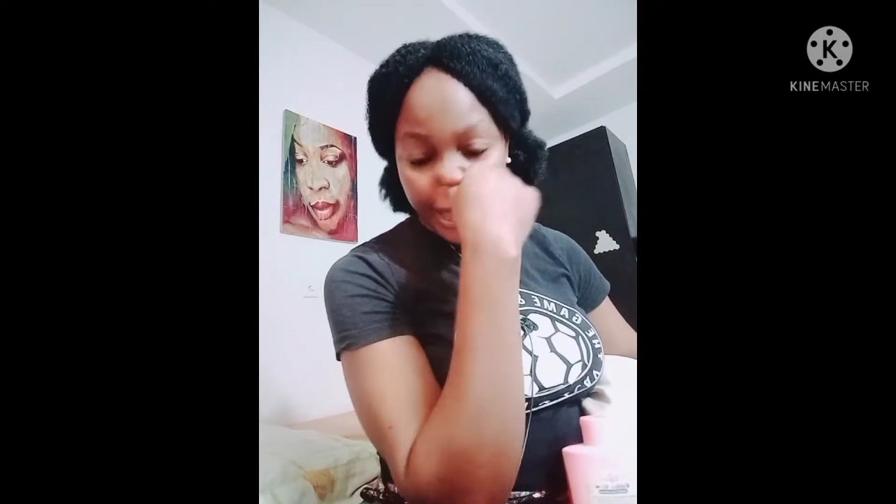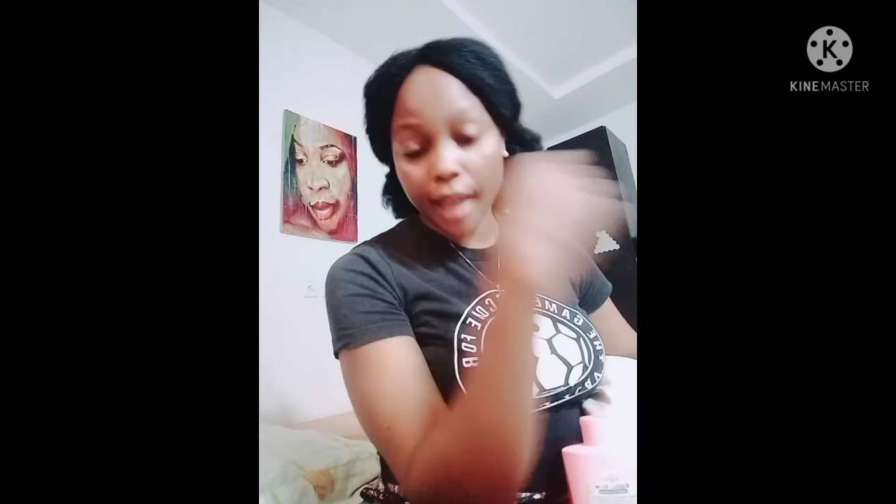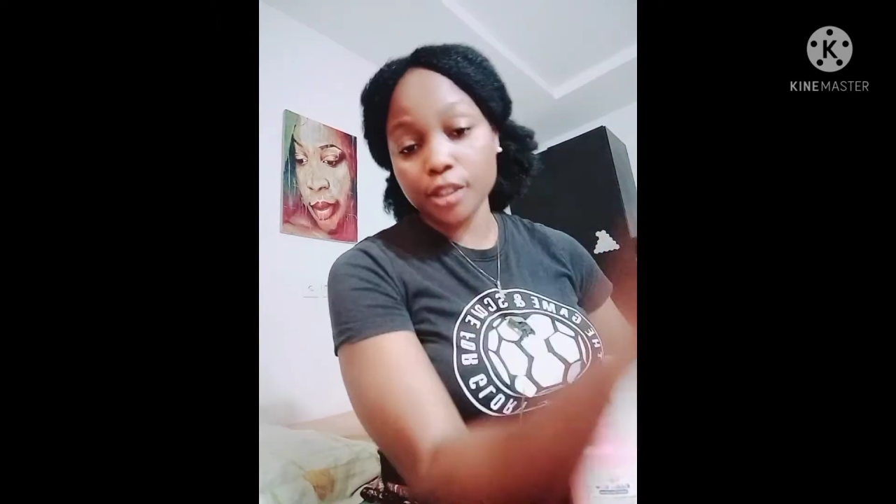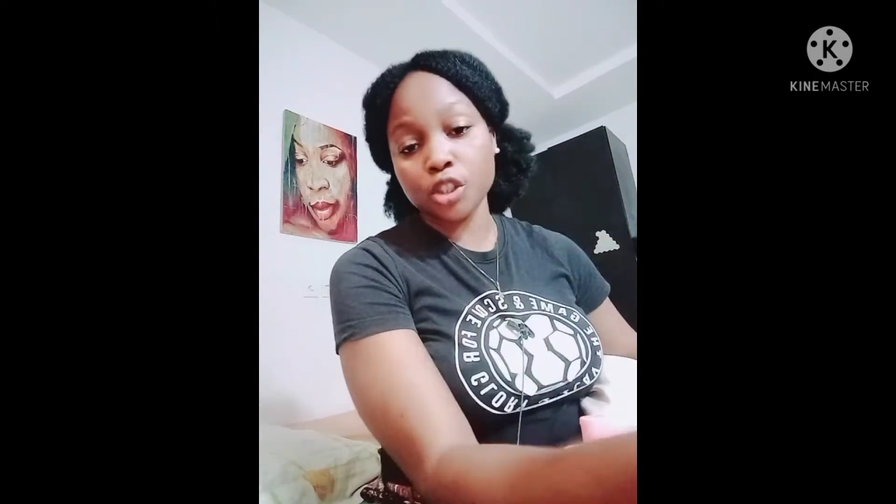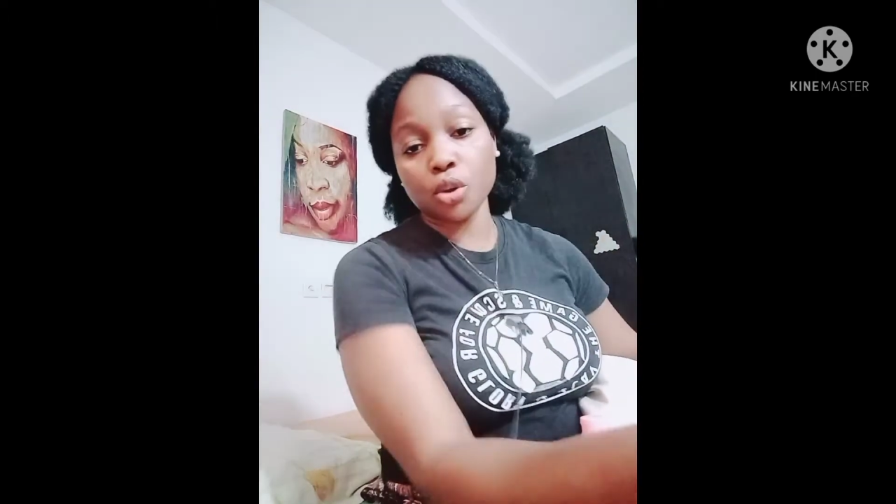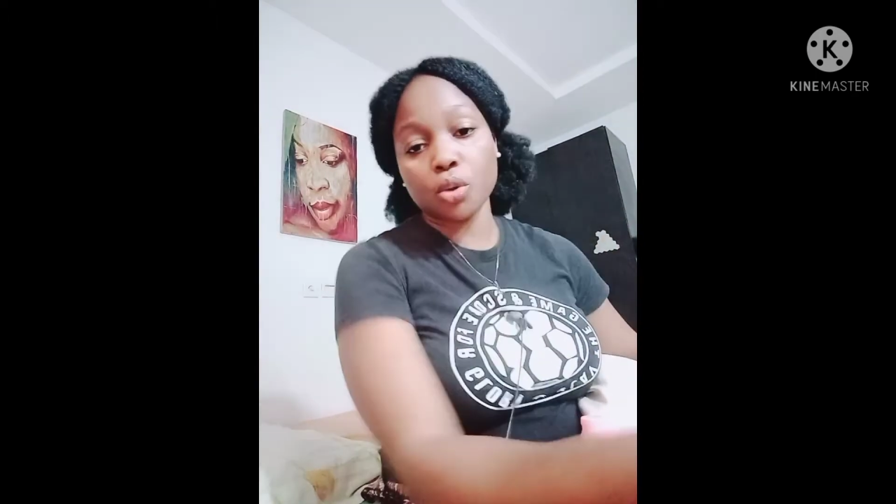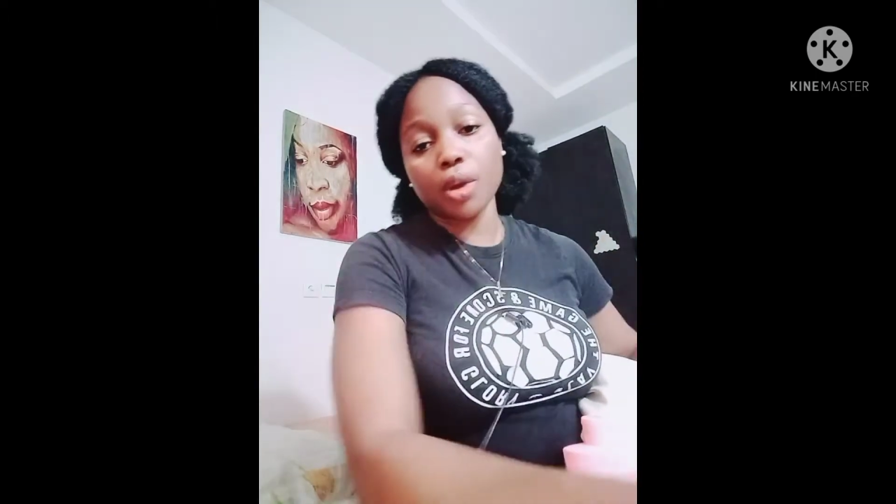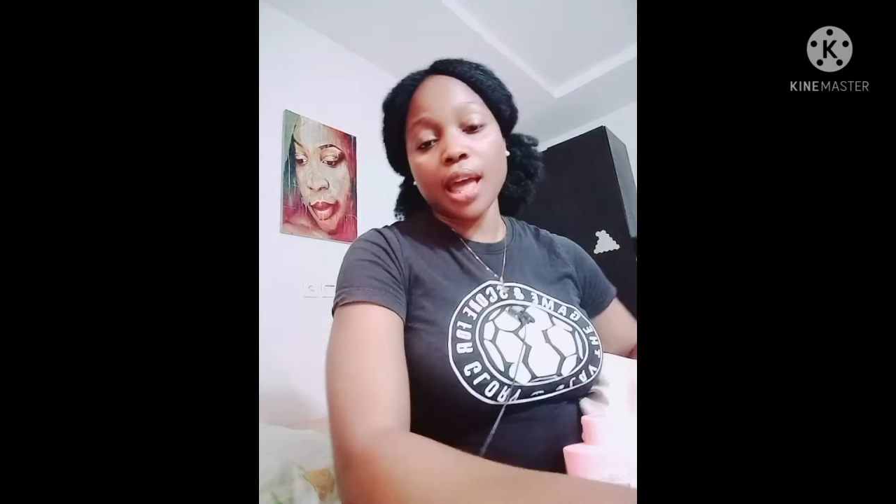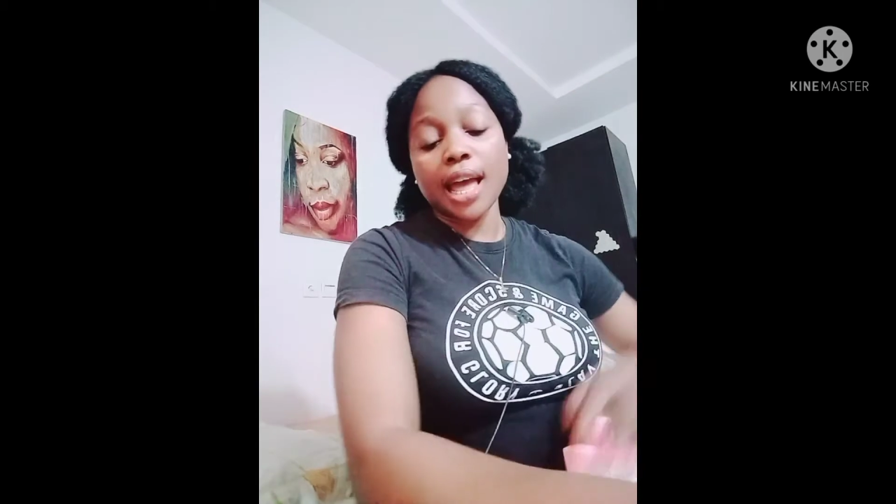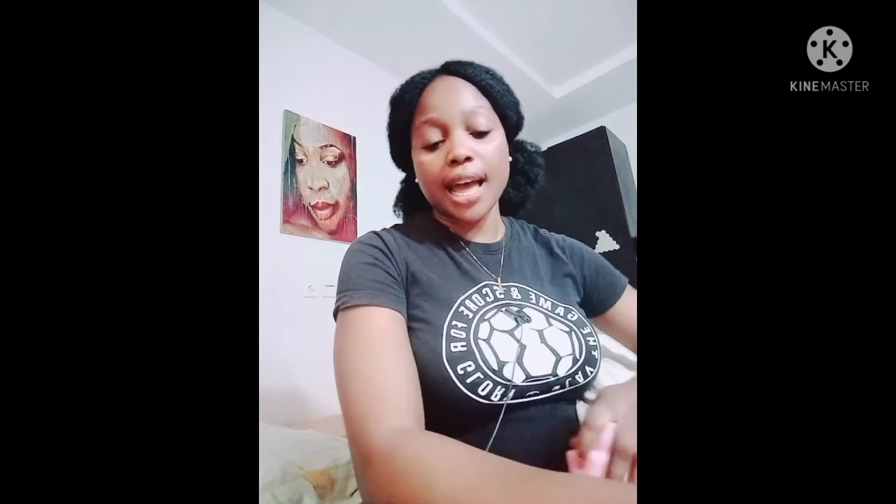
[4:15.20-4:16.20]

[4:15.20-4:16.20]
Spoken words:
Yeah, so,